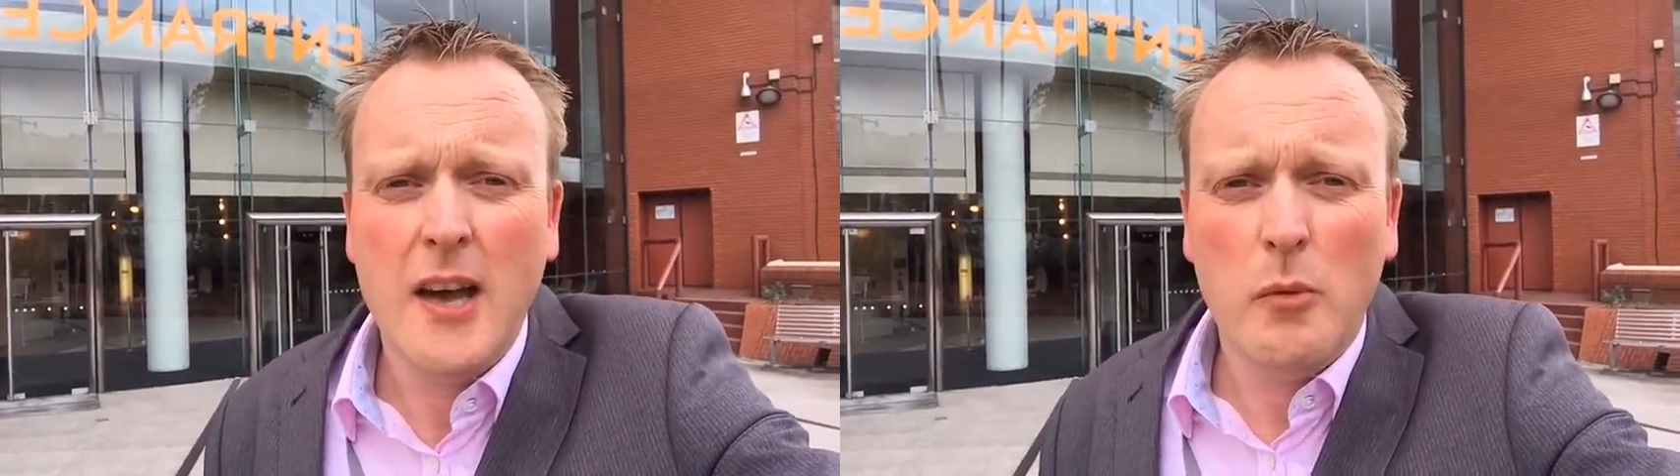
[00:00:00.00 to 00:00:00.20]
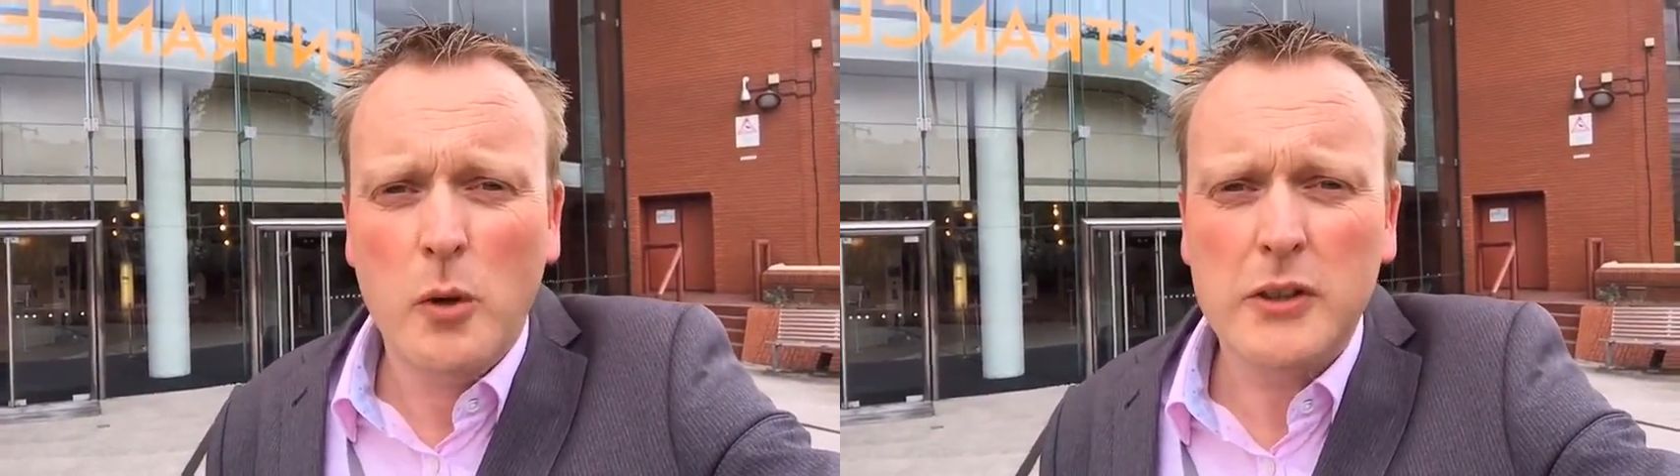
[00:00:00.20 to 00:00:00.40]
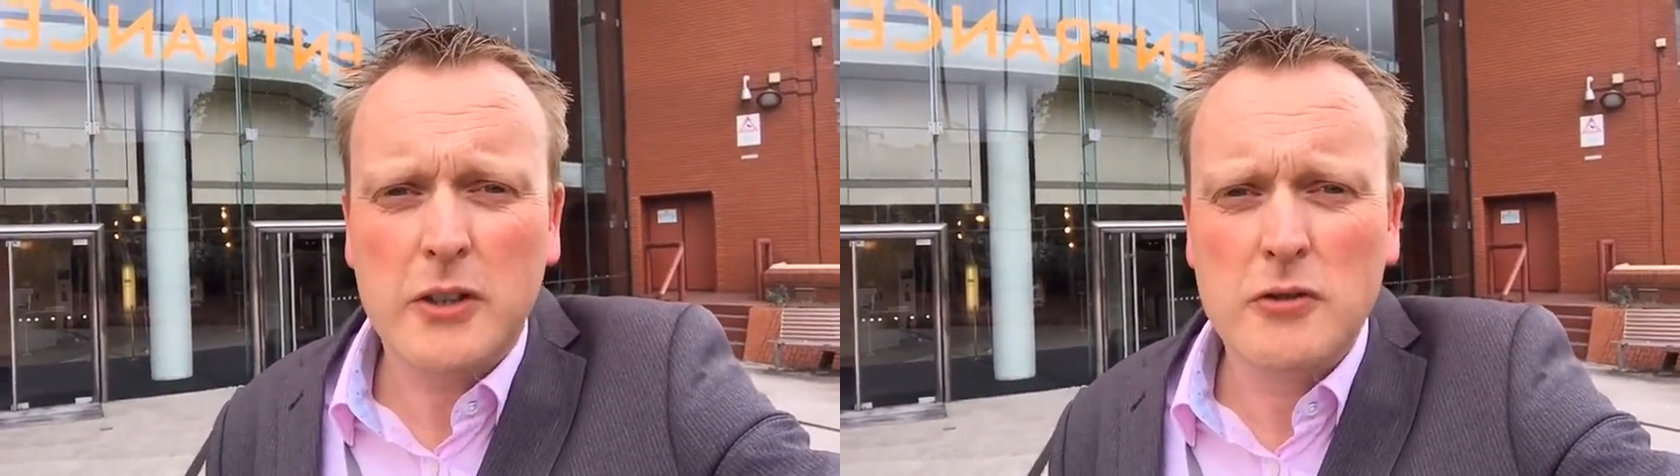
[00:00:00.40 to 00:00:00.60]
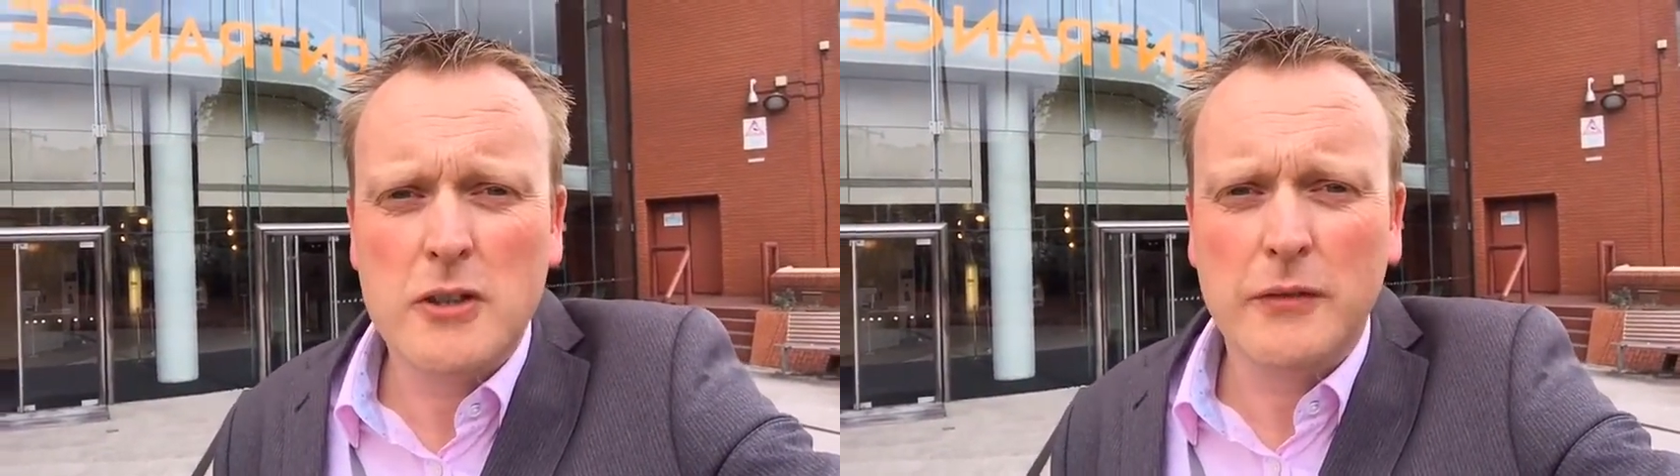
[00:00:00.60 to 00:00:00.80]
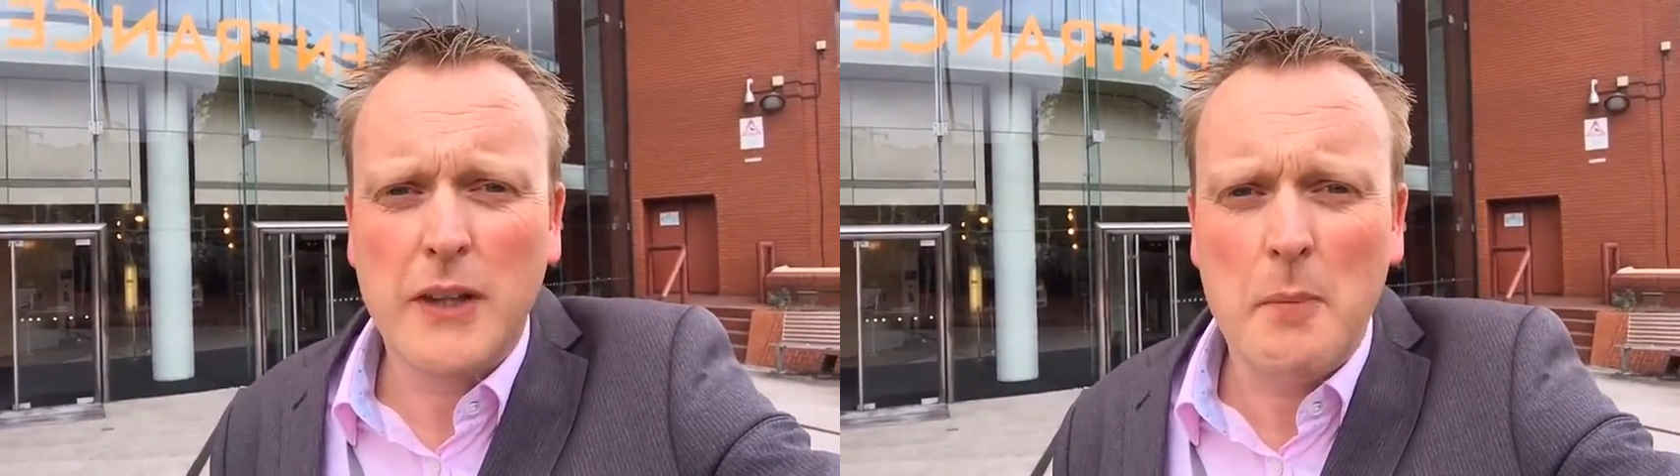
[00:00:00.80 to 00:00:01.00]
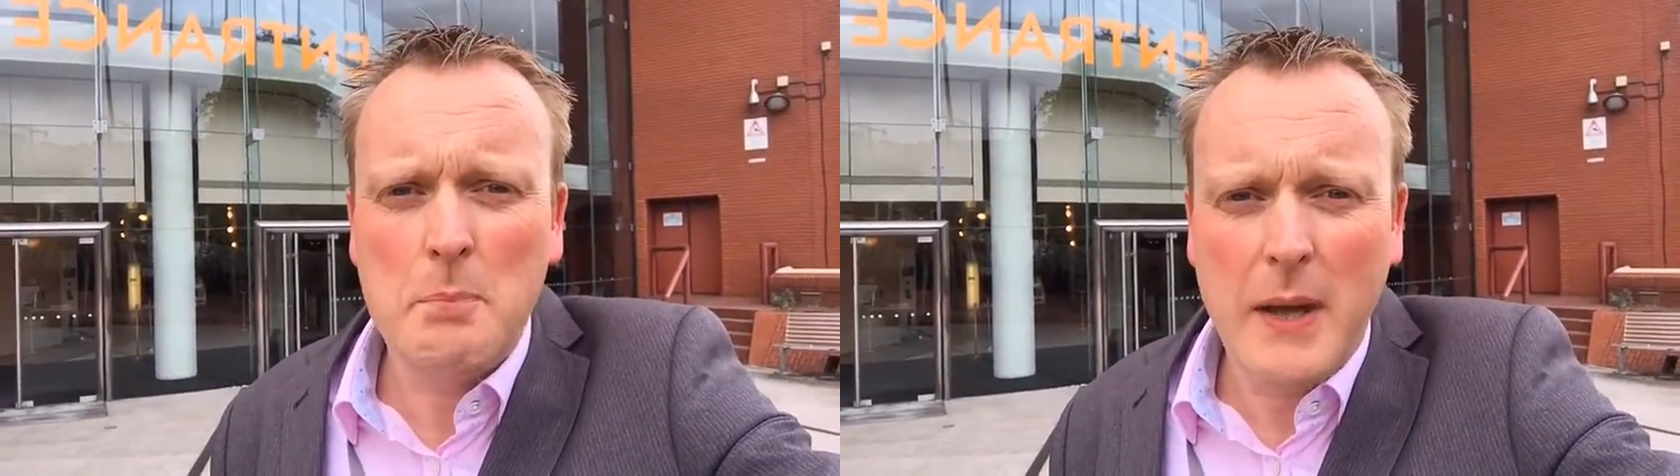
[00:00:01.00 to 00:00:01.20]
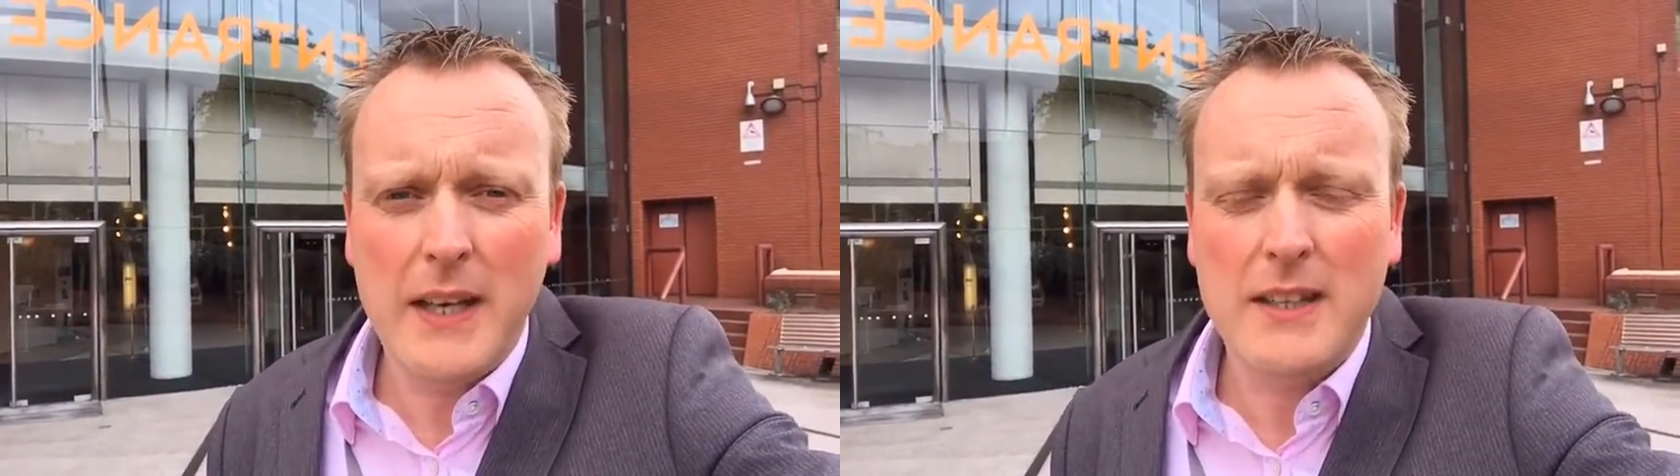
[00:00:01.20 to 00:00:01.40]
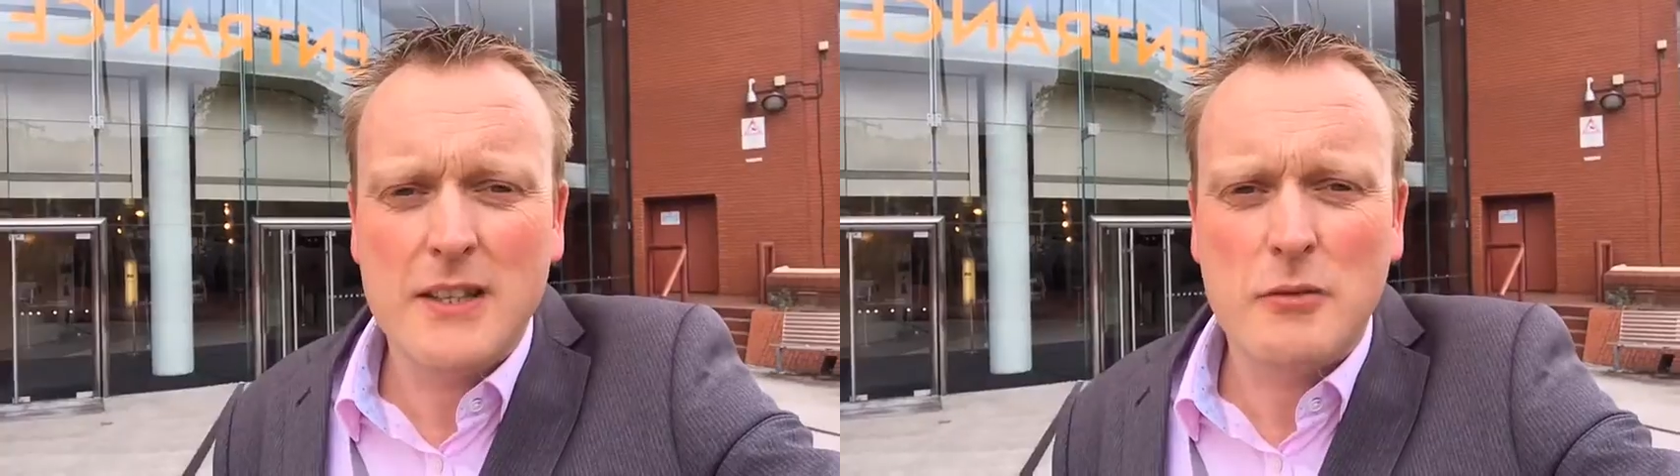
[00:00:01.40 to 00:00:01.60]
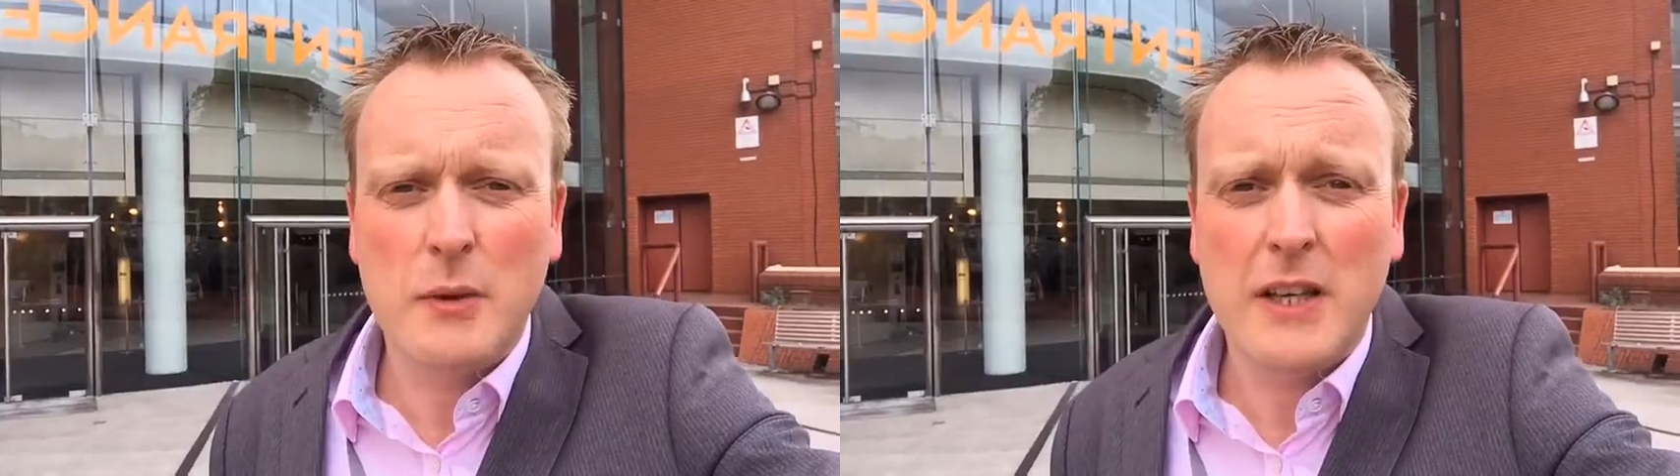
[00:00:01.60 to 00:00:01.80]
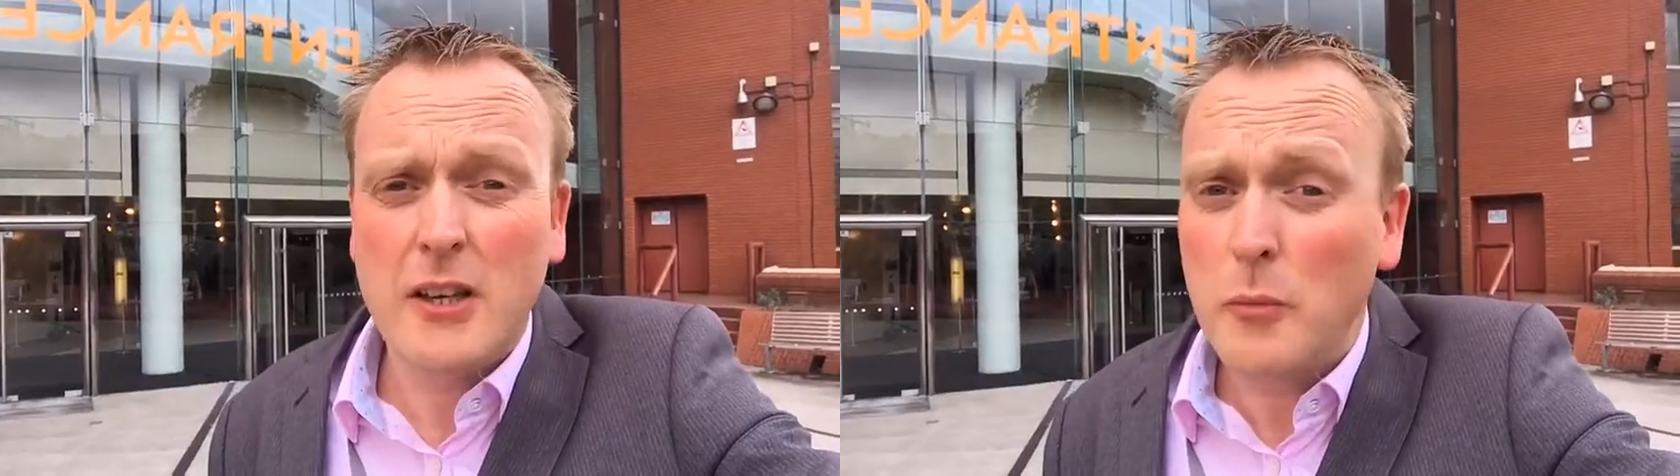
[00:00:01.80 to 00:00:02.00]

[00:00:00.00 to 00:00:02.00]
What could you have done better this week?